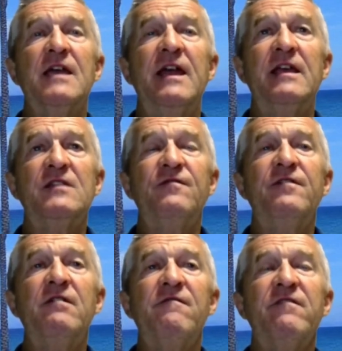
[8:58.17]
And it is
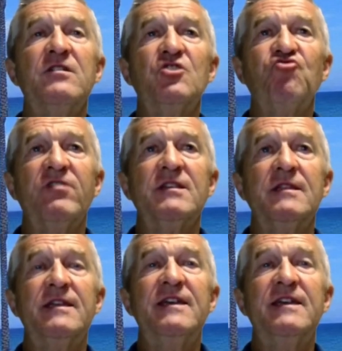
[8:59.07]
very, very strict indeed.